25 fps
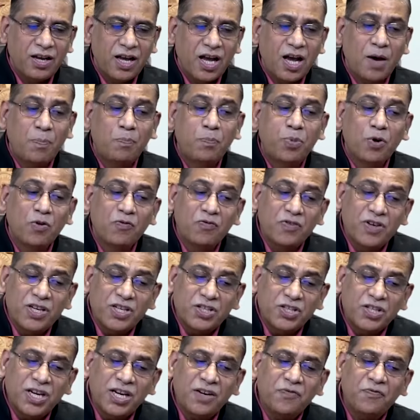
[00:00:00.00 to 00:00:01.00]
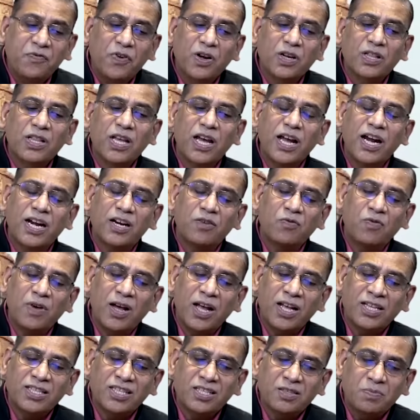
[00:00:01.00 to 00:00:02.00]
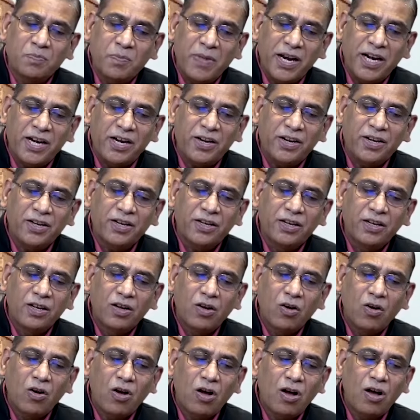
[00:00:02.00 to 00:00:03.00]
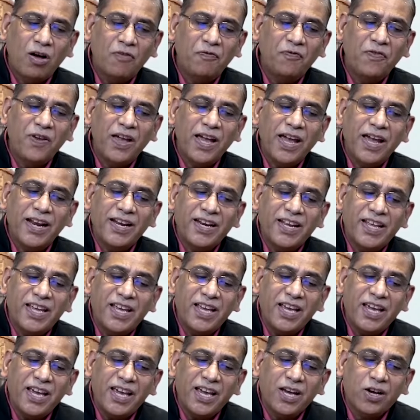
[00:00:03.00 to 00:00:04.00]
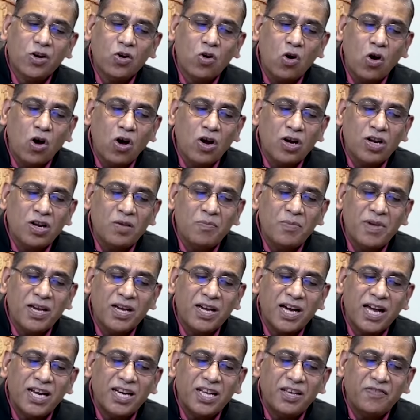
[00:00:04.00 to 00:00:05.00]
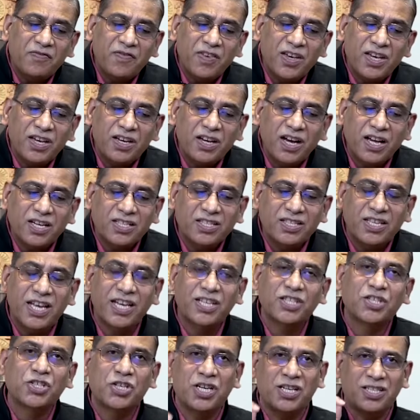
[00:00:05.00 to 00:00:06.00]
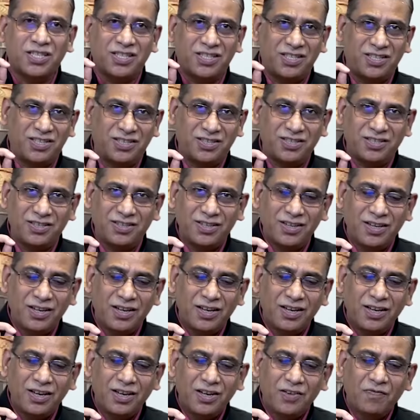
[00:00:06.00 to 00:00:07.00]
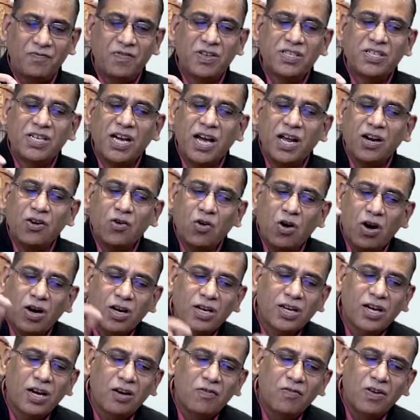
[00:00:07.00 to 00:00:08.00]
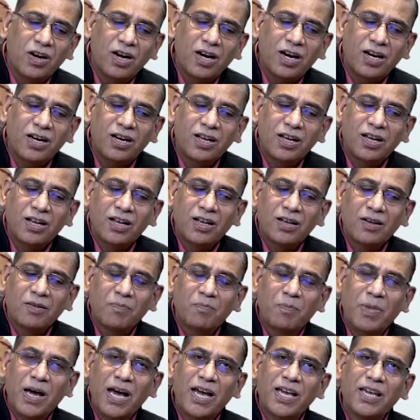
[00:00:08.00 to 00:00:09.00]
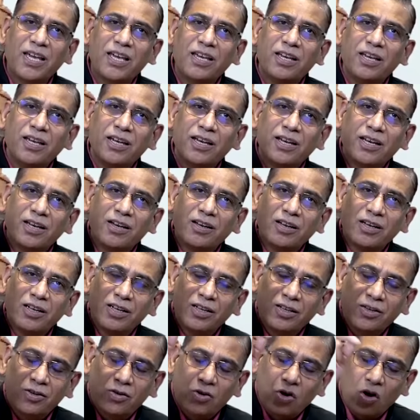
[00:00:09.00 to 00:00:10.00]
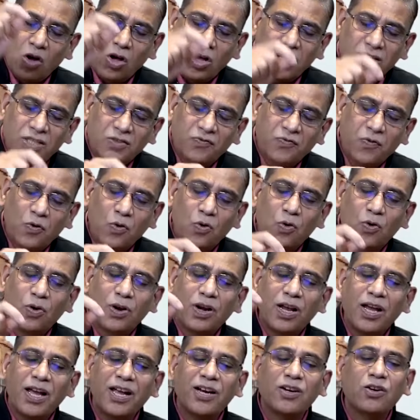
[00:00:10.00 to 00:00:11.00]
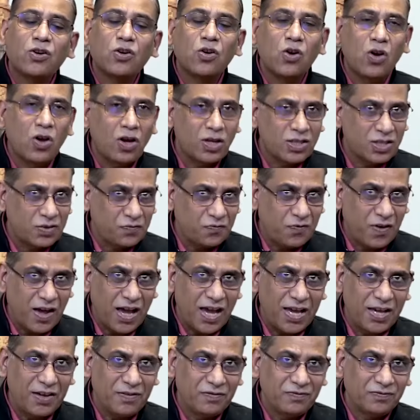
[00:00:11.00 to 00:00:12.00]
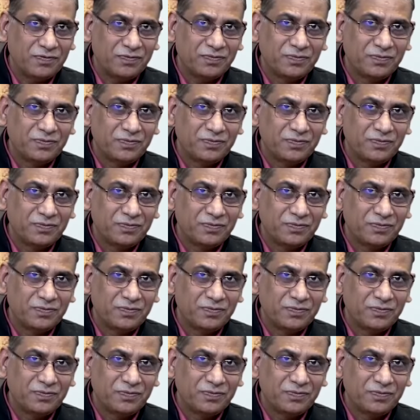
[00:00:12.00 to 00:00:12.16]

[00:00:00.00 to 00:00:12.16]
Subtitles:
a provision for the advancement of any economically weaker sections which are not covered by Clause 4 and Clause 5.